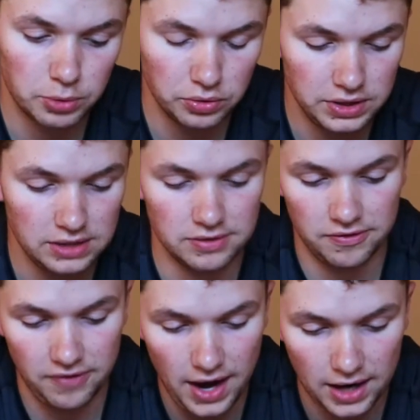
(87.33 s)
proteins, and
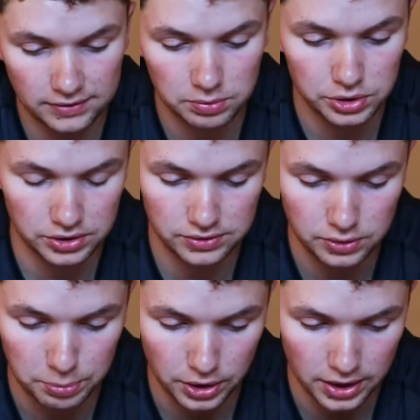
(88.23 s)
fats, which is
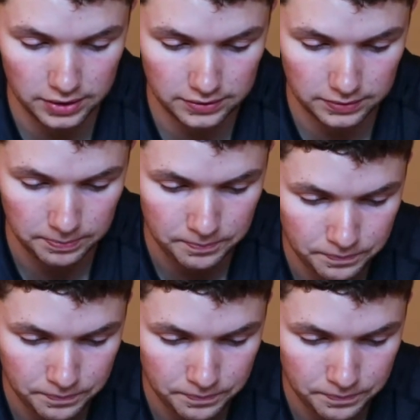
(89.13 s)
super nice.